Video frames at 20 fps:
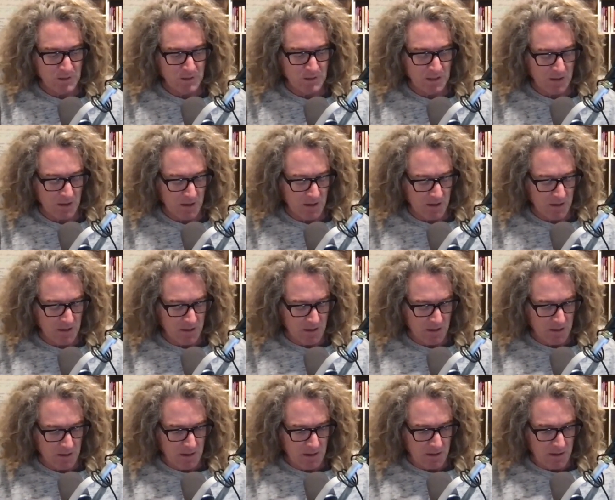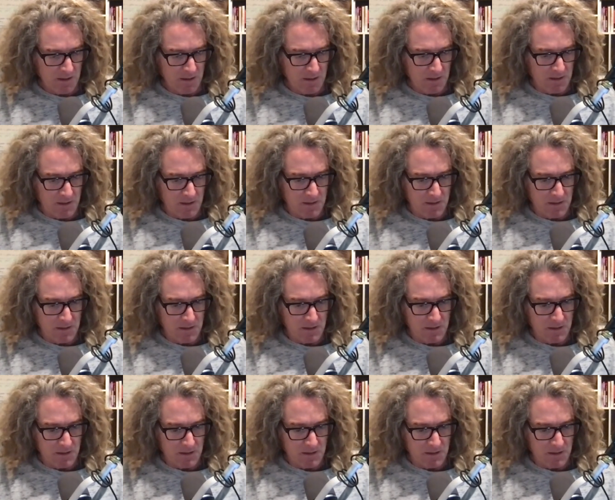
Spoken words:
No one is speaking in this clip.